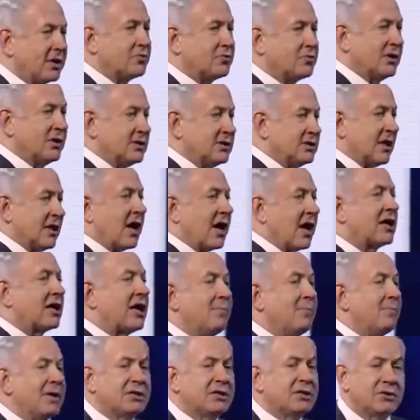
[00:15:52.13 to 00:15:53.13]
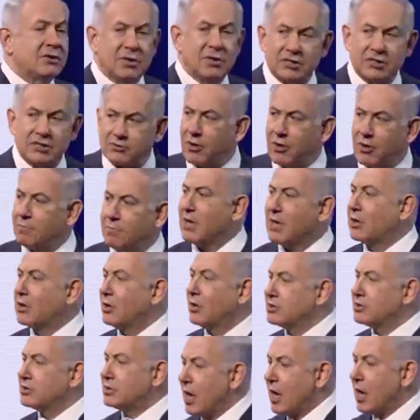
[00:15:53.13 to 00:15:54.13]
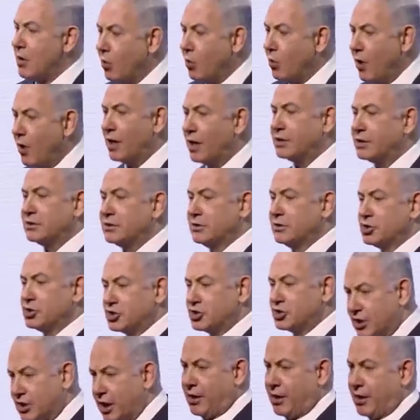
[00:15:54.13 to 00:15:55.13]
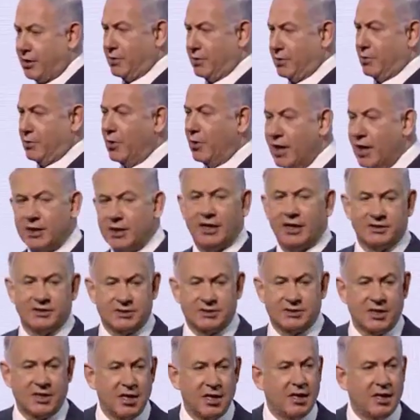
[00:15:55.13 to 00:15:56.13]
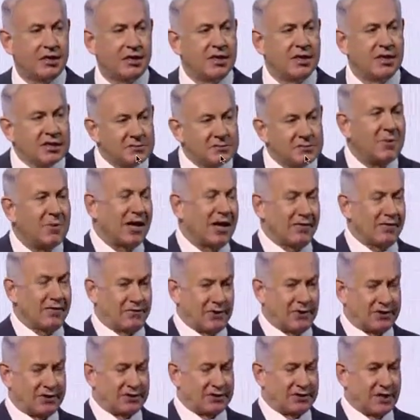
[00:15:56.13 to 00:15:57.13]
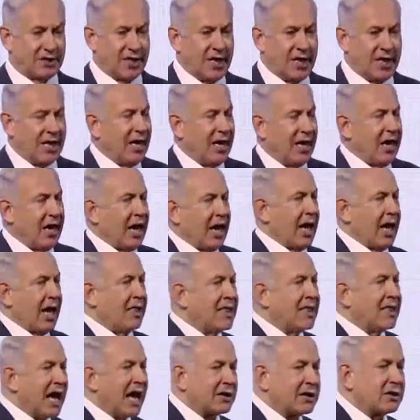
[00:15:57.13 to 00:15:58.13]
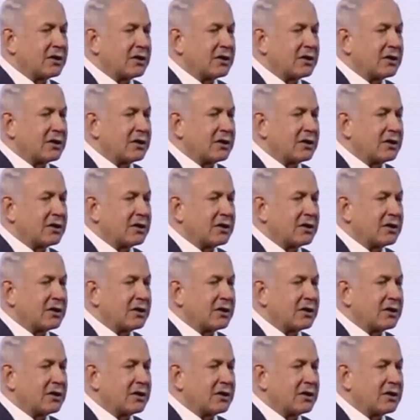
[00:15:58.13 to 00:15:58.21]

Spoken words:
are coming to Israel because they want to share with us these benefits. And that